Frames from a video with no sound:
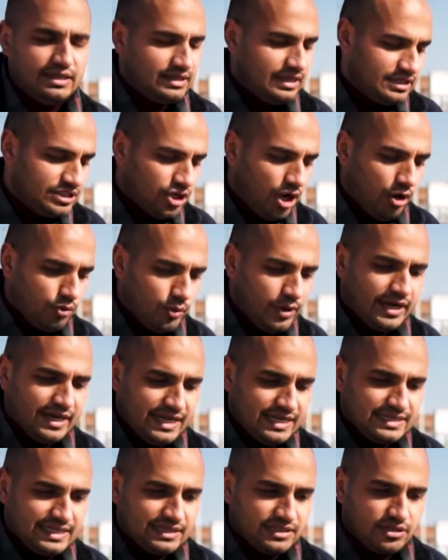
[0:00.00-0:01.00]
started working
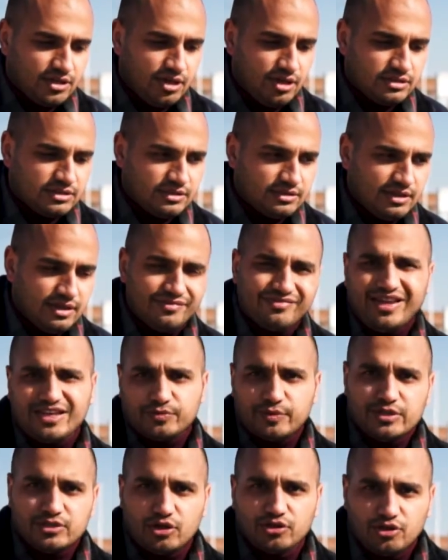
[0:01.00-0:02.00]
at Zaks Cars, and that's
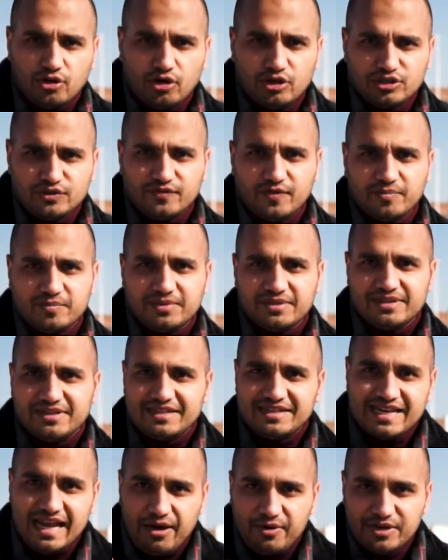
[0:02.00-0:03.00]
where he's got the knowledge from.
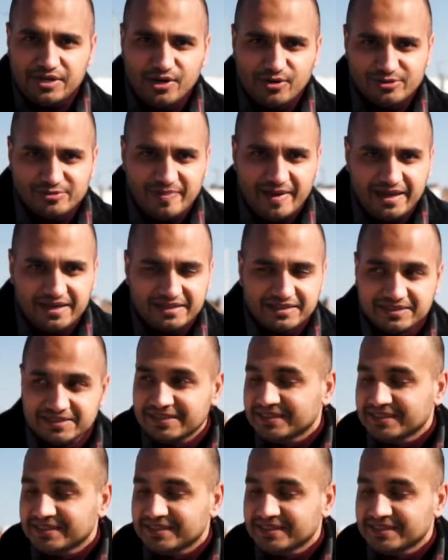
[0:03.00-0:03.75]
Now he knows better.